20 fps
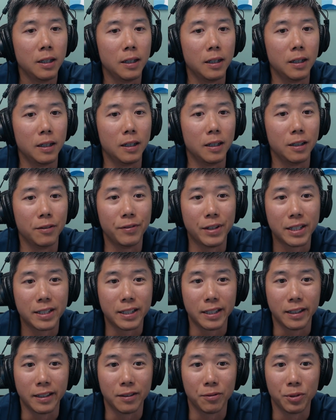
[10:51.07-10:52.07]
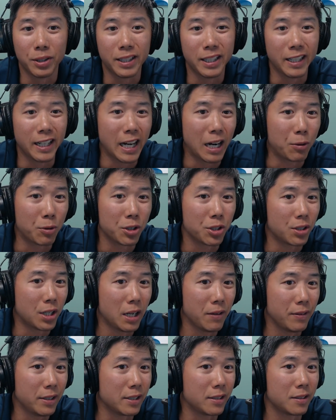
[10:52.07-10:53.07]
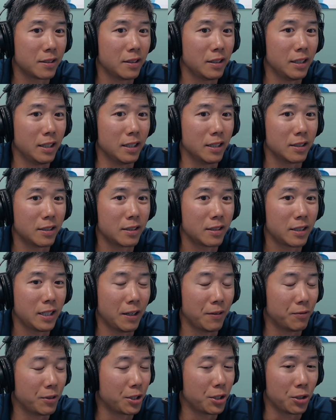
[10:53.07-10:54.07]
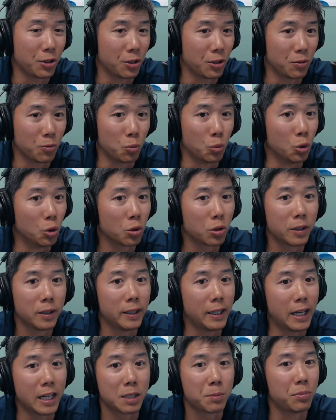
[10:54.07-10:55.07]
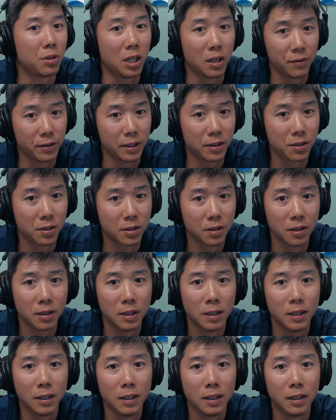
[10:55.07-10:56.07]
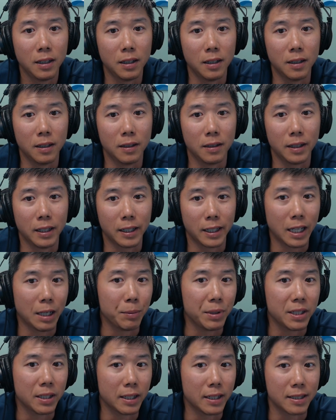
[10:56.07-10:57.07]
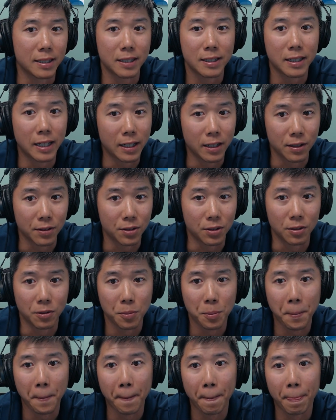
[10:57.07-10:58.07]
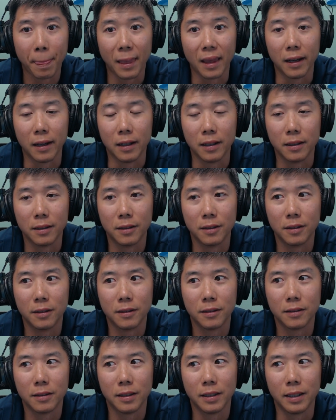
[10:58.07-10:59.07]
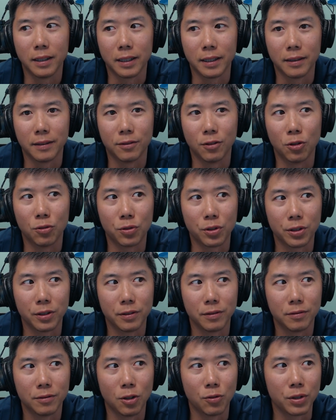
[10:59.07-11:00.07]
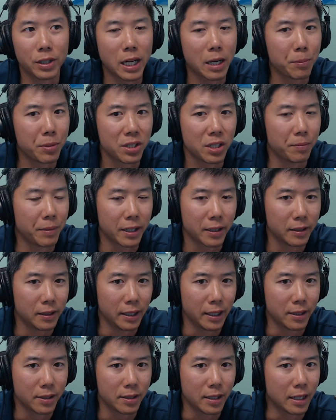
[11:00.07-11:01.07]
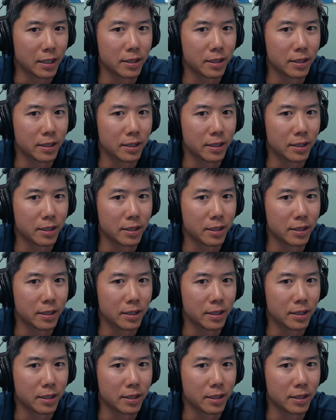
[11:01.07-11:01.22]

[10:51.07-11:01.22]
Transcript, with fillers: uh, investing within an hour drive is, is can return world class profits. Uh, it can be done as a side hustle. Uh, over over 90% of my clients, they